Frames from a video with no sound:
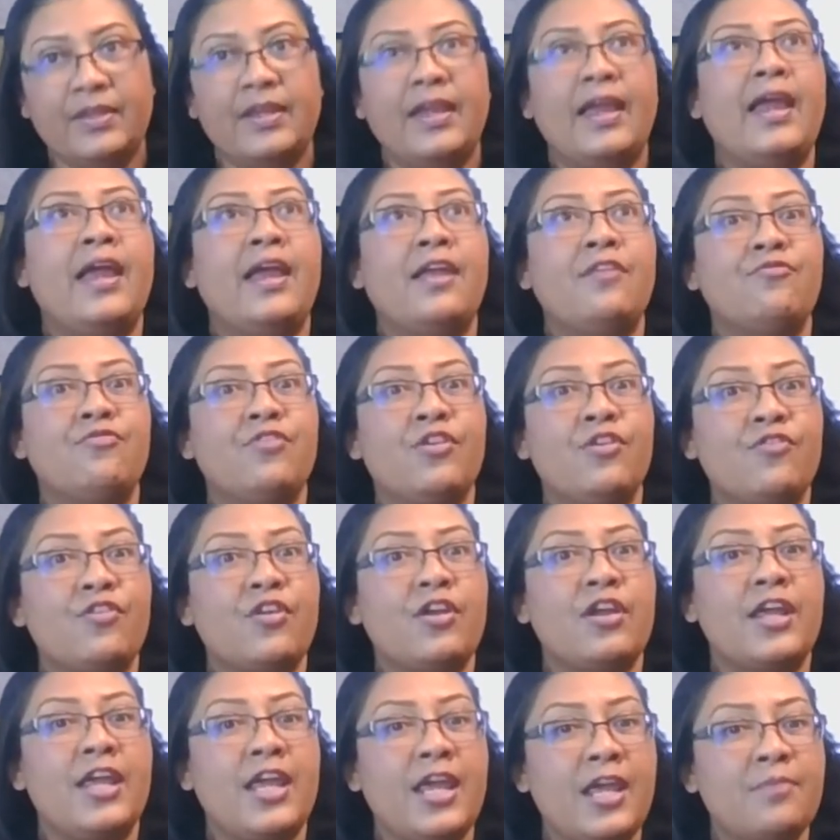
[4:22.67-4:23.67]
And we
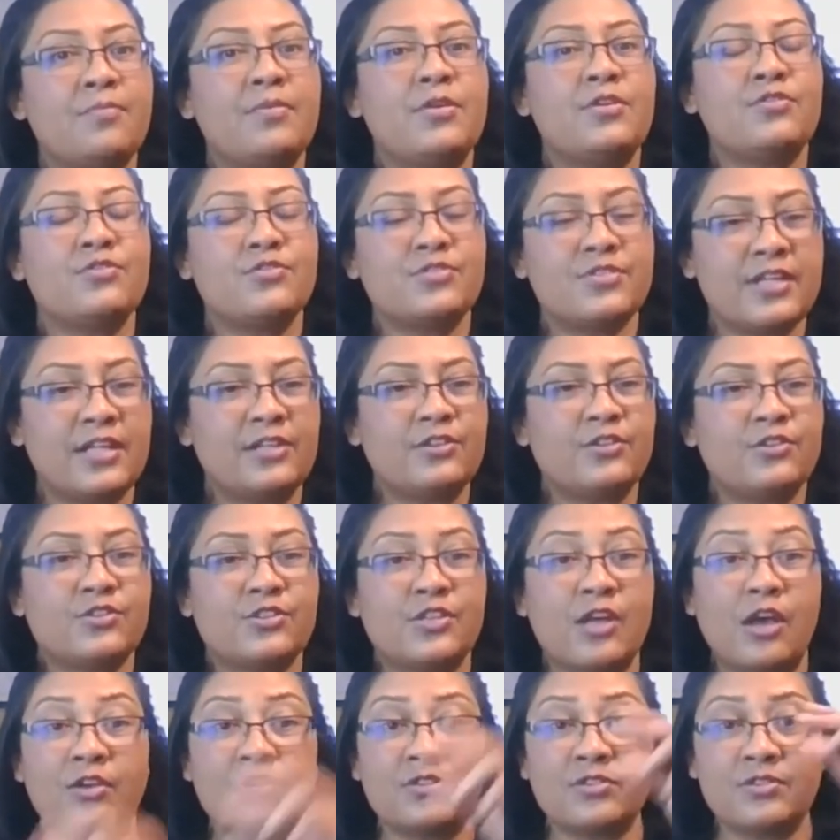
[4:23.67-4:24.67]
were able to sell those
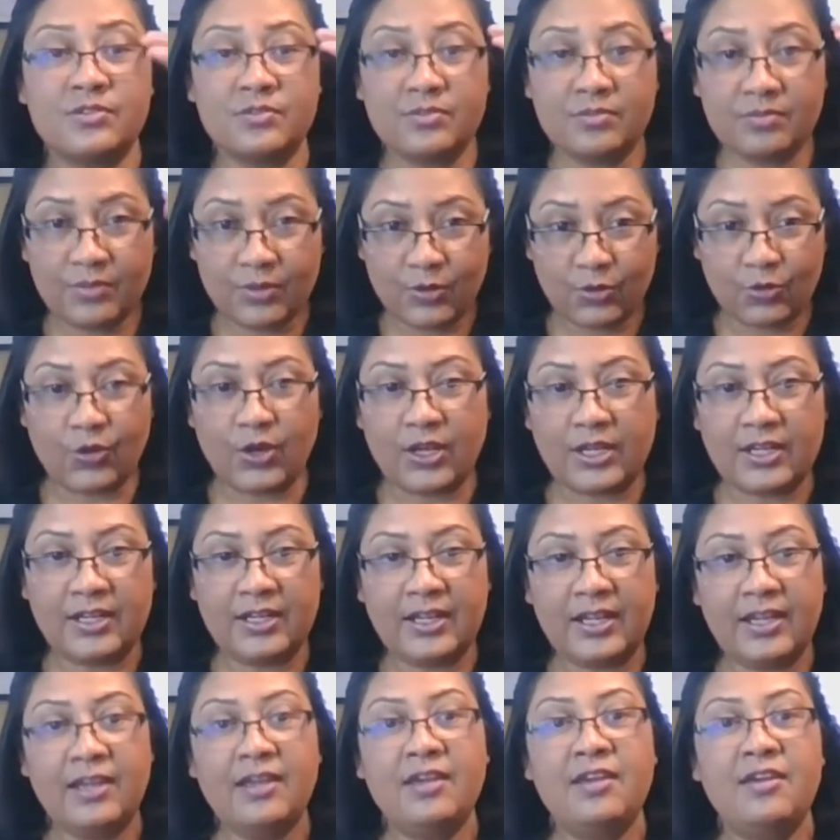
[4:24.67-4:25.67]
houses
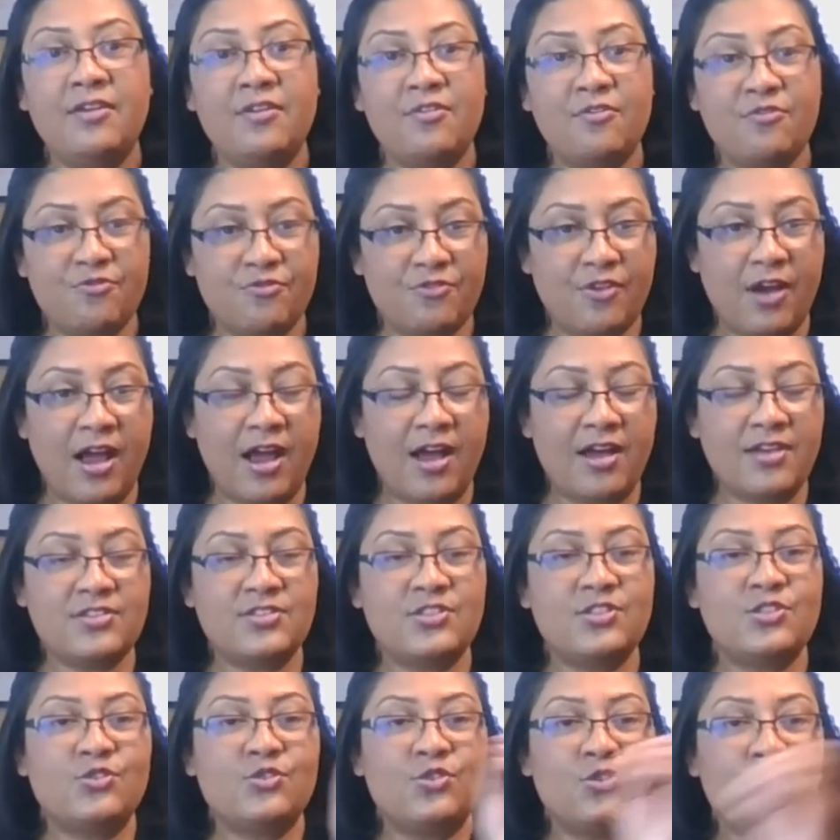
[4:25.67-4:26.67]
quickly,
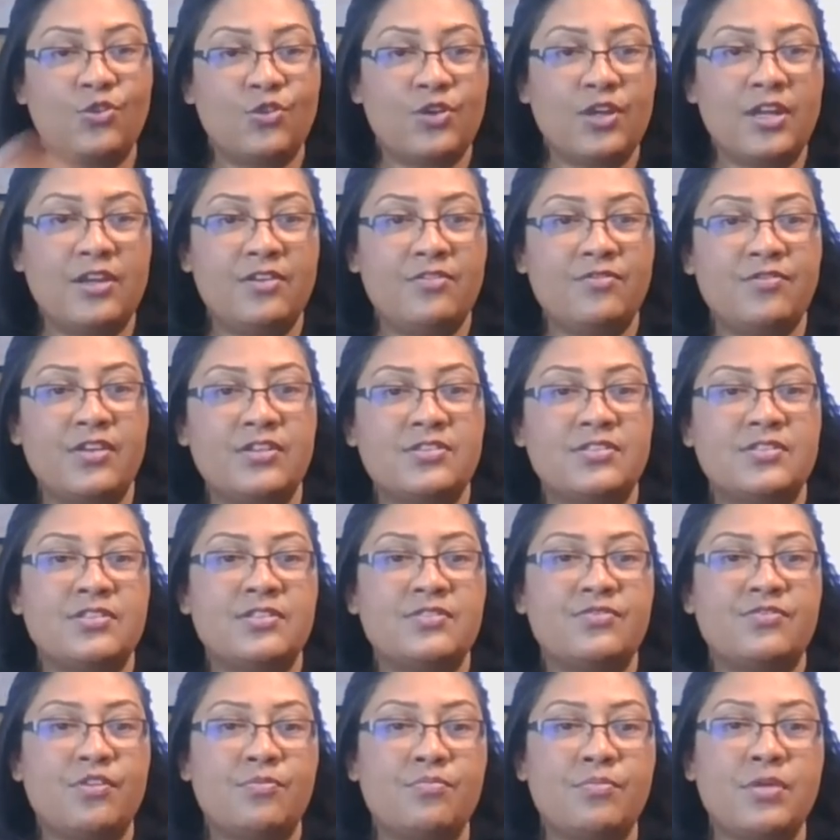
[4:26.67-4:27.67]
fast, to local
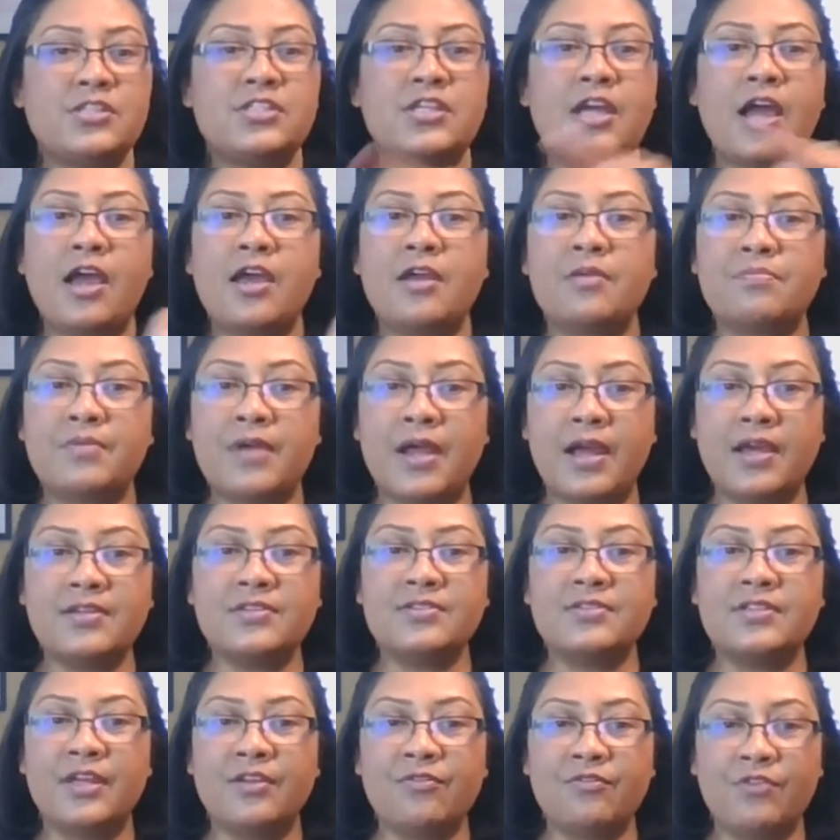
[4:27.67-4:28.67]
investors for much higher
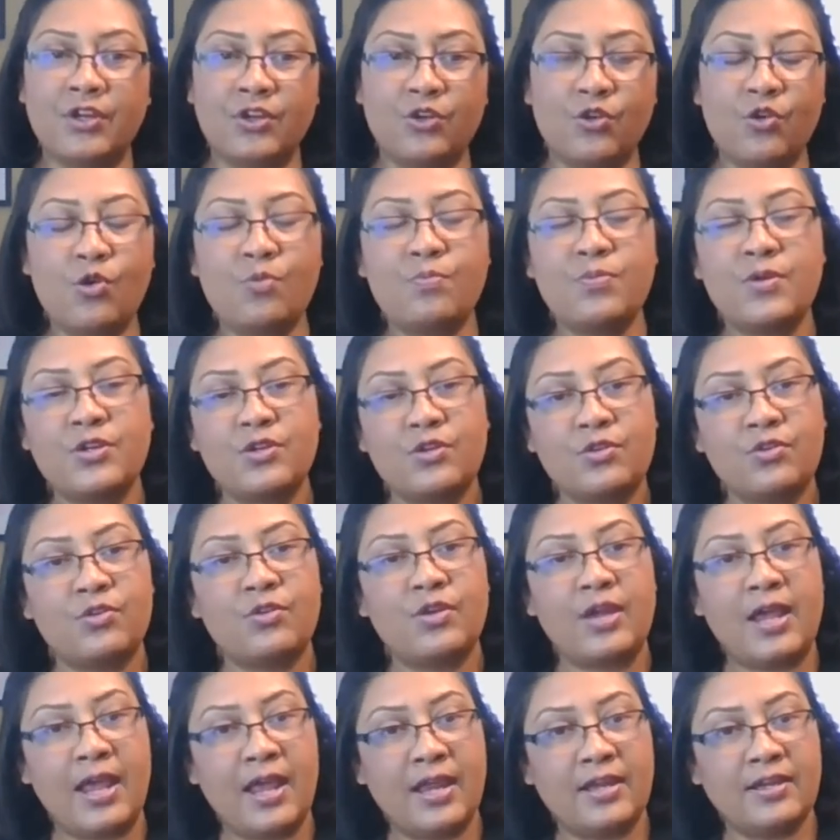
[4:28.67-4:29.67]
price than what
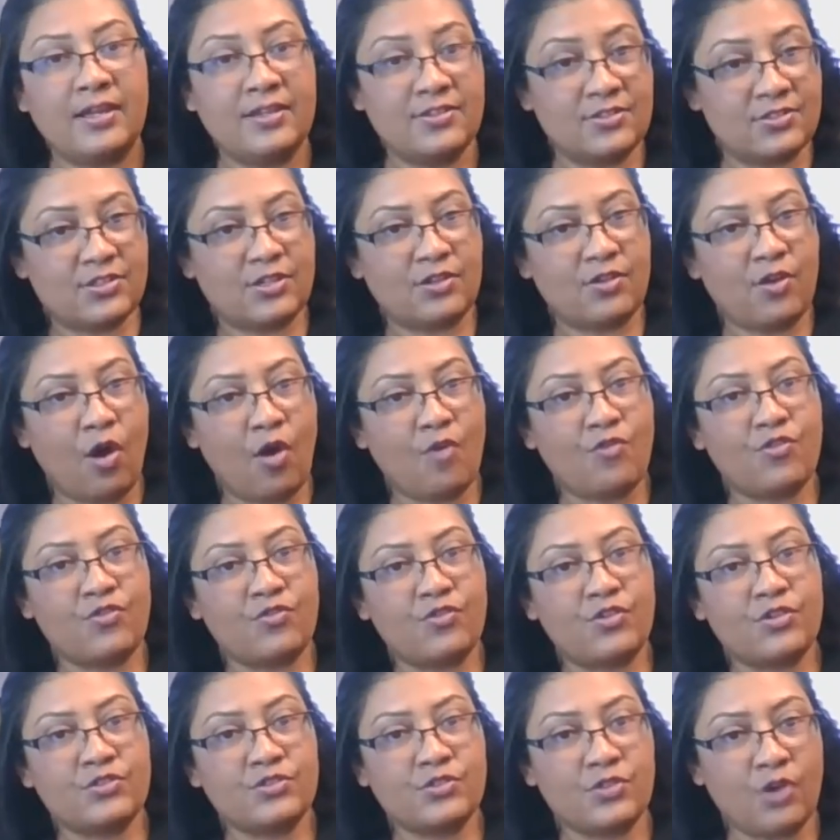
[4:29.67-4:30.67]
Opendoor and instant offer
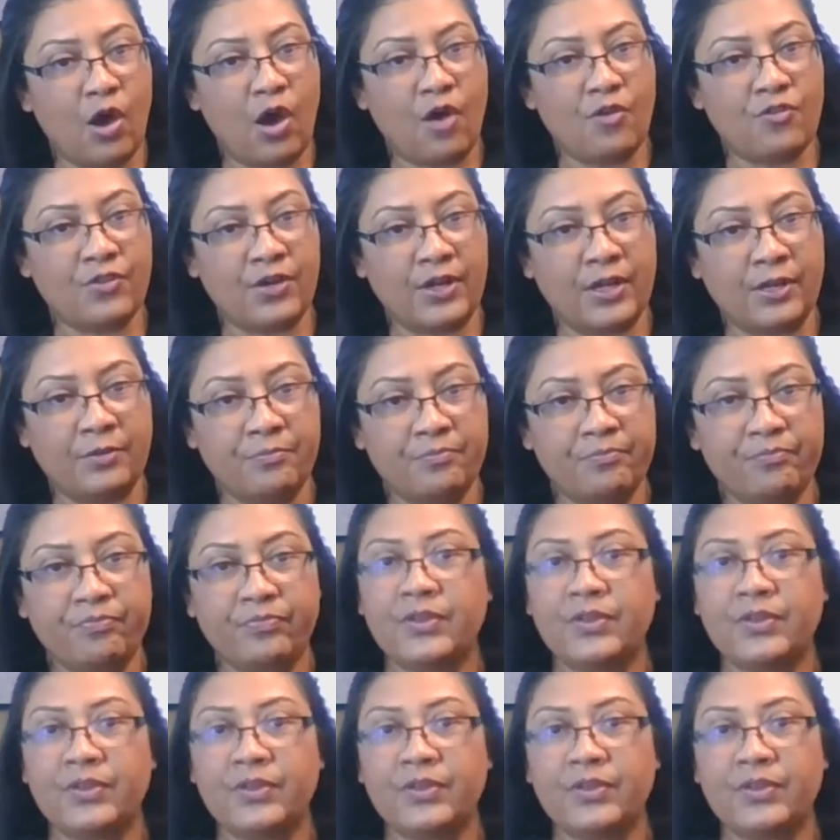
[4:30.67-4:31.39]
was offering.